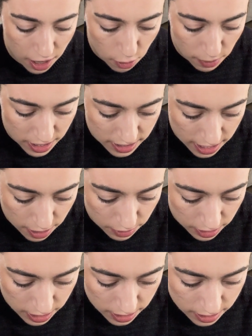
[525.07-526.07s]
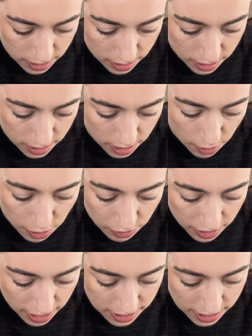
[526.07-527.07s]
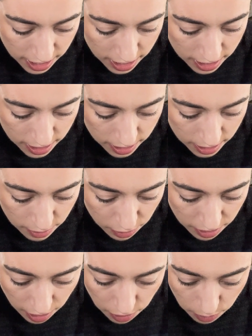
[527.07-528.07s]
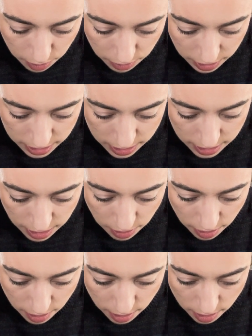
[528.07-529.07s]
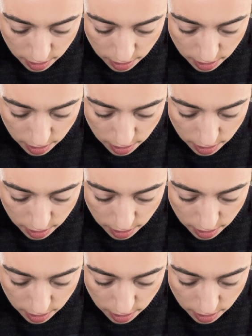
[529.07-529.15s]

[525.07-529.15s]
Oh, when does that release? Oh, I don't think I said when the other one releases either.